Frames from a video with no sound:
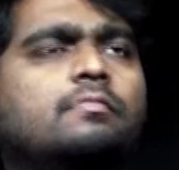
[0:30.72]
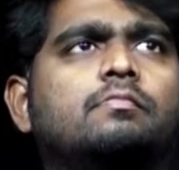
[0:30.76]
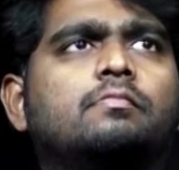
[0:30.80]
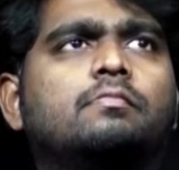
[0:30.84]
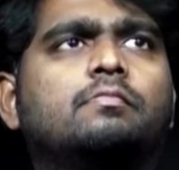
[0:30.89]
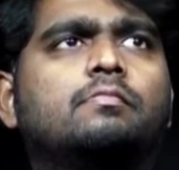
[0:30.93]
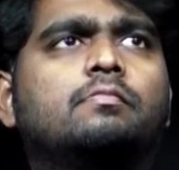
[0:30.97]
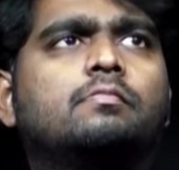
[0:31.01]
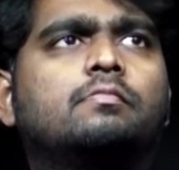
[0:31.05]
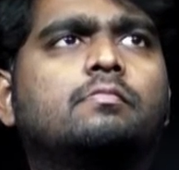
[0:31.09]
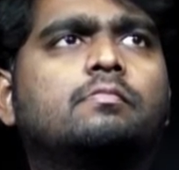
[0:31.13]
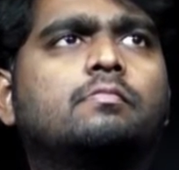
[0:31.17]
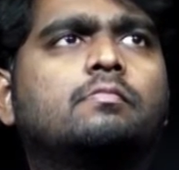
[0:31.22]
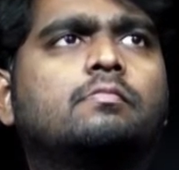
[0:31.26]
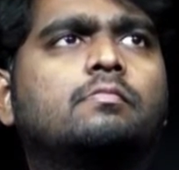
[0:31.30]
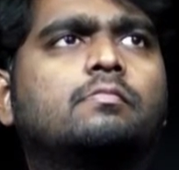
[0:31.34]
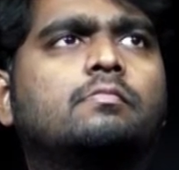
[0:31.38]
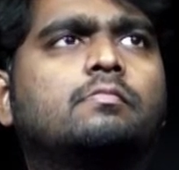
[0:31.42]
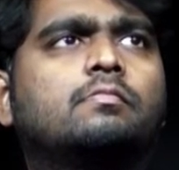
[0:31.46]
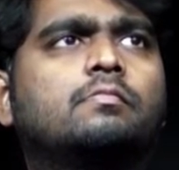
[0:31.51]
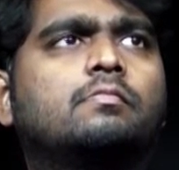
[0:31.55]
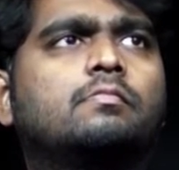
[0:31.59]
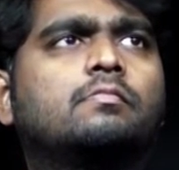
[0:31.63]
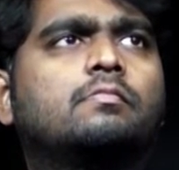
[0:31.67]

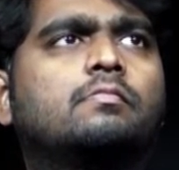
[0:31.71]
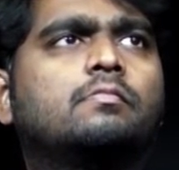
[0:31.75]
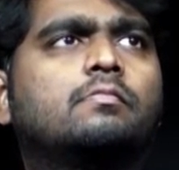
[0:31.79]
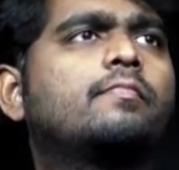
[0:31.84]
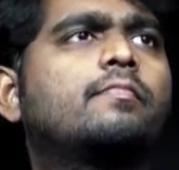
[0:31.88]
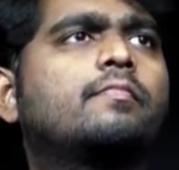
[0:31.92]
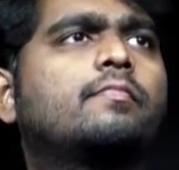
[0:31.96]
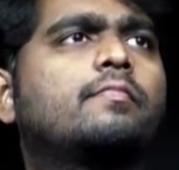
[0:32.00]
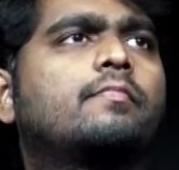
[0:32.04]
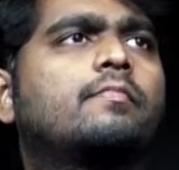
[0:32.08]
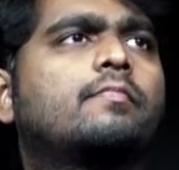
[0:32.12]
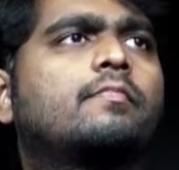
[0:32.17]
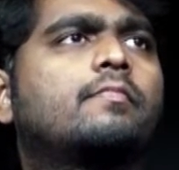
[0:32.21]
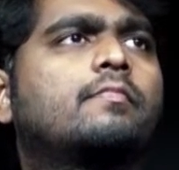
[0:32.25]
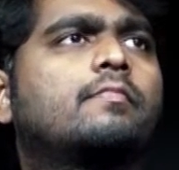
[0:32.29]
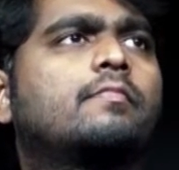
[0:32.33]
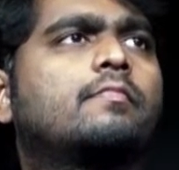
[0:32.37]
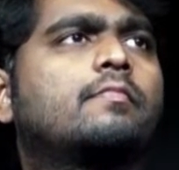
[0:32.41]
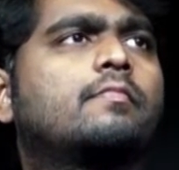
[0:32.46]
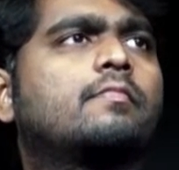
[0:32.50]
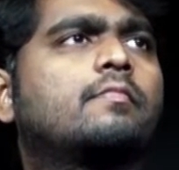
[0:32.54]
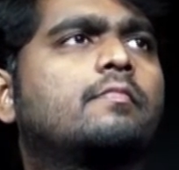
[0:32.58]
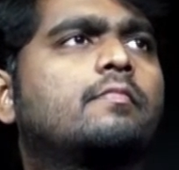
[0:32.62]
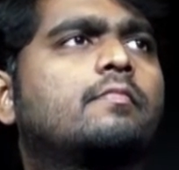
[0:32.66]

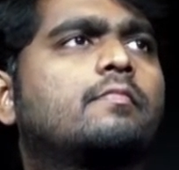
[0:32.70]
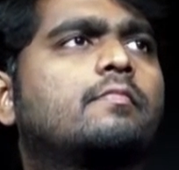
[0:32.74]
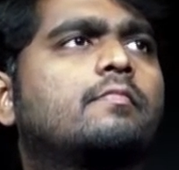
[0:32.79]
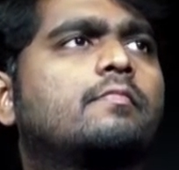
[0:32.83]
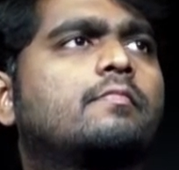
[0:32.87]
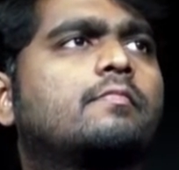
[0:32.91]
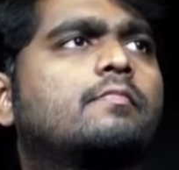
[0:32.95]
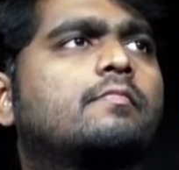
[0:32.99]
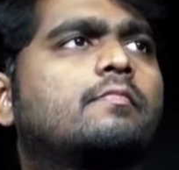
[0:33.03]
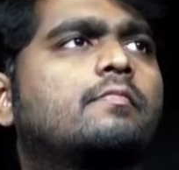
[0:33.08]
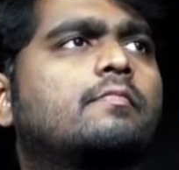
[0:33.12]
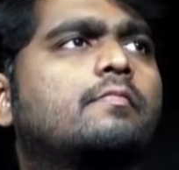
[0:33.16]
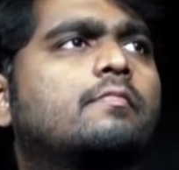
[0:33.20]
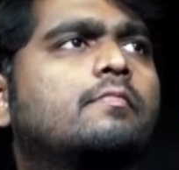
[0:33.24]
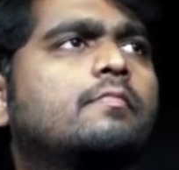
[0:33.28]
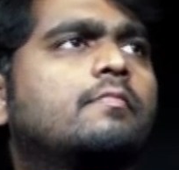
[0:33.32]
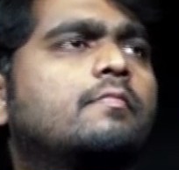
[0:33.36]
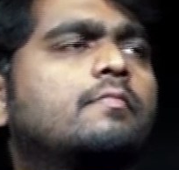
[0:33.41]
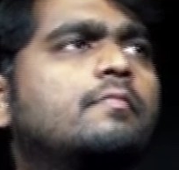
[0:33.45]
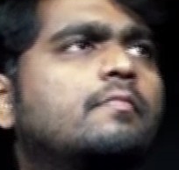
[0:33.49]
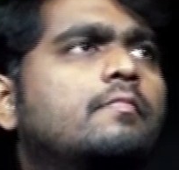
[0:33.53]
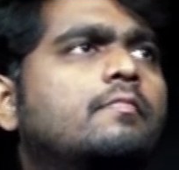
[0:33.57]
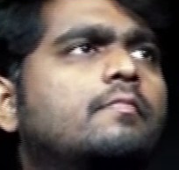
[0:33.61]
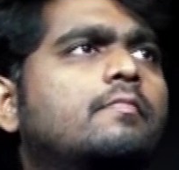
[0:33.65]

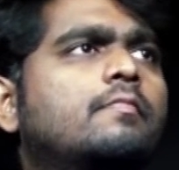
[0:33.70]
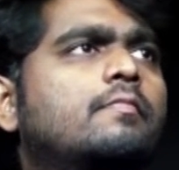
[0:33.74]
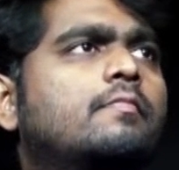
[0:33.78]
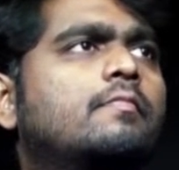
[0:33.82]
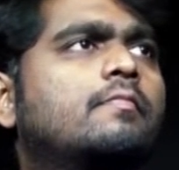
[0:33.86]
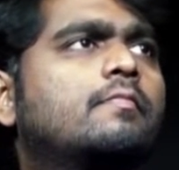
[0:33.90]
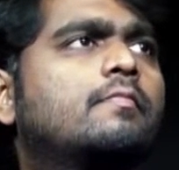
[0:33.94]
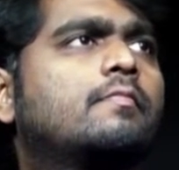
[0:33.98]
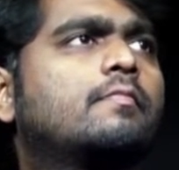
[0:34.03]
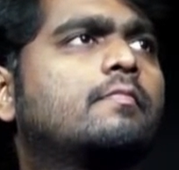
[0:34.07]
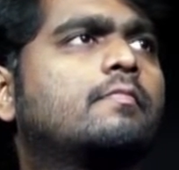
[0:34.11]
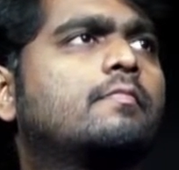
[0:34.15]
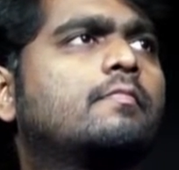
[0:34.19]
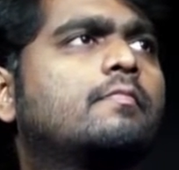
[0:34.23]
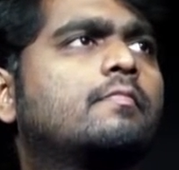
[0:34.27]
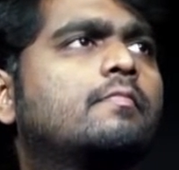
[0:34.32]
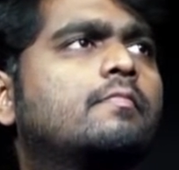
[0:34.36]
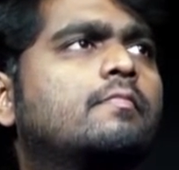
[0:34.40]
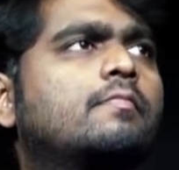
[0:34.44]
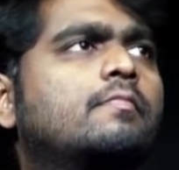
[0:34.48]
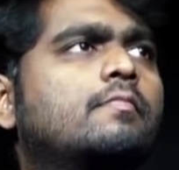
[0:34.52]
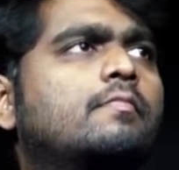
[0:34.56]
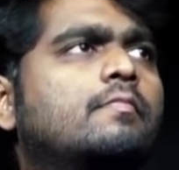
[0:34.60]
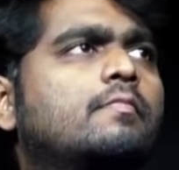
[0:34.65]

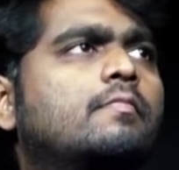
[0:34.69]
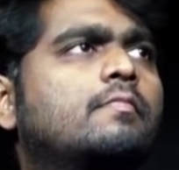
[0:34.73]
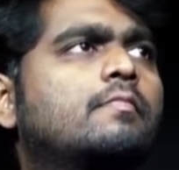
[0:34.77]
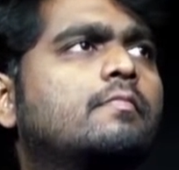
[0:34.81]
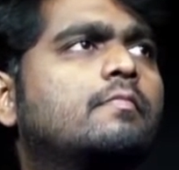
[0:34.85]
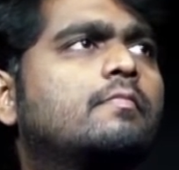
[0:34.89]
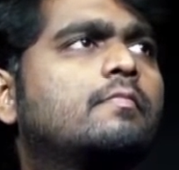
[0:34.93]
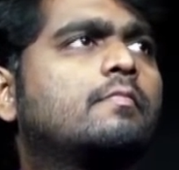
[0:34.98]
Nobody speaks.